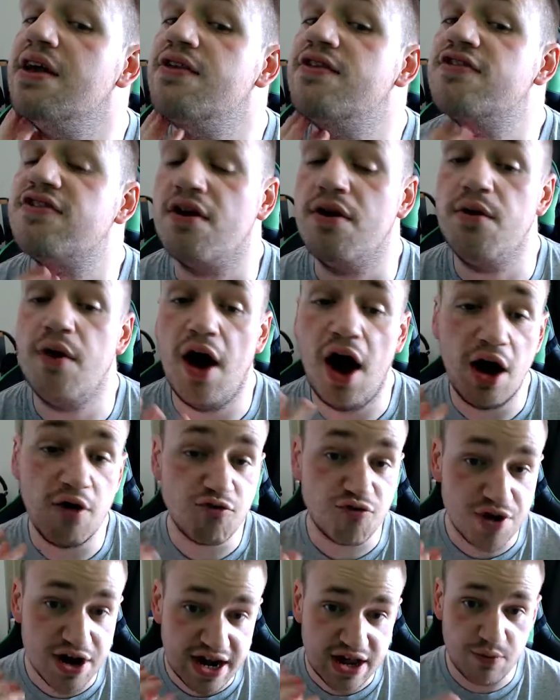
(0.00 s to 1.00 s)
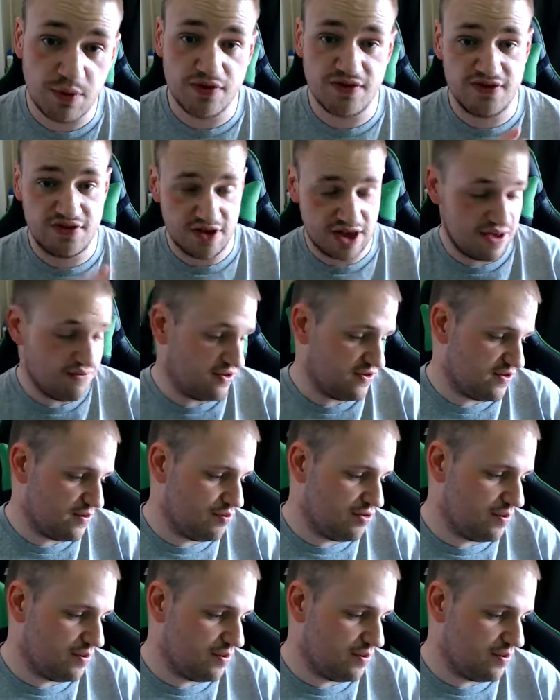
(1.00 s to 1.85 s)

So I really wanted to give this a proper